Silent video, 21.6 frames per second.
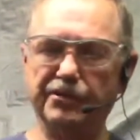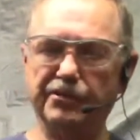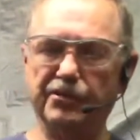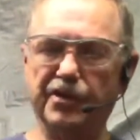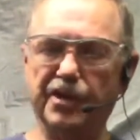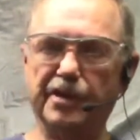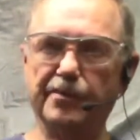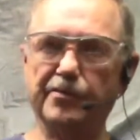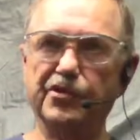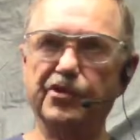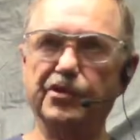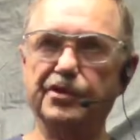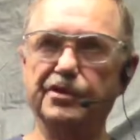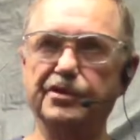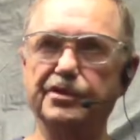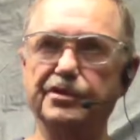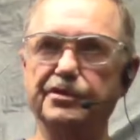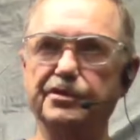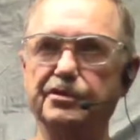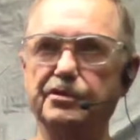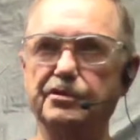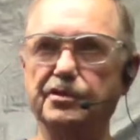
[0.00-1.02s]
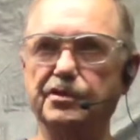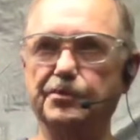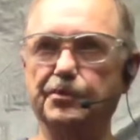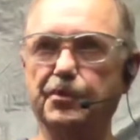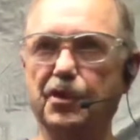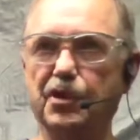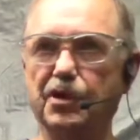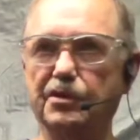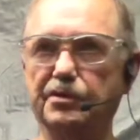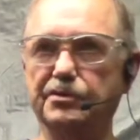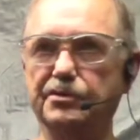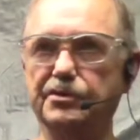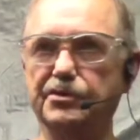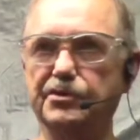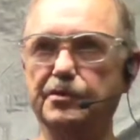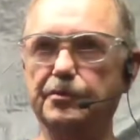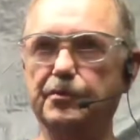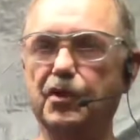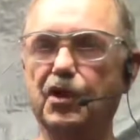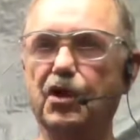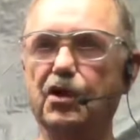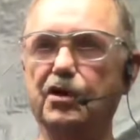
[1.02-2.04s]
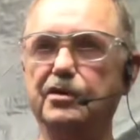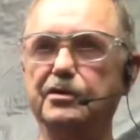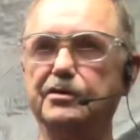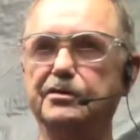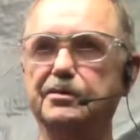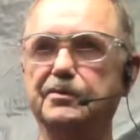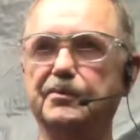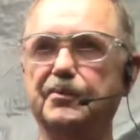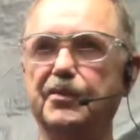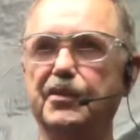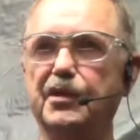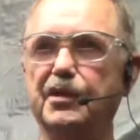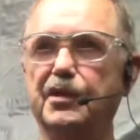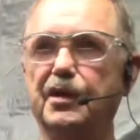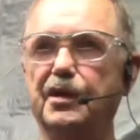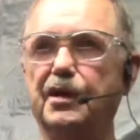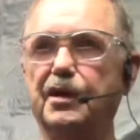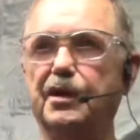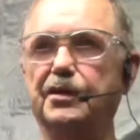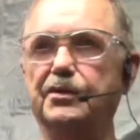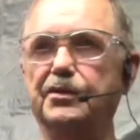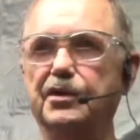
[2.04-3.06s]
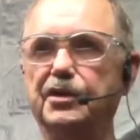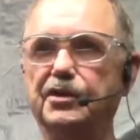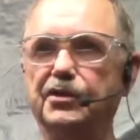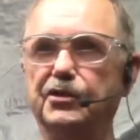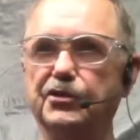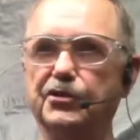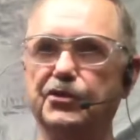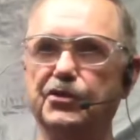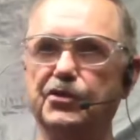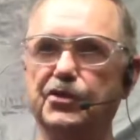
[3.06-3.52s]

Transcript: what I'm going to do is part this apart and then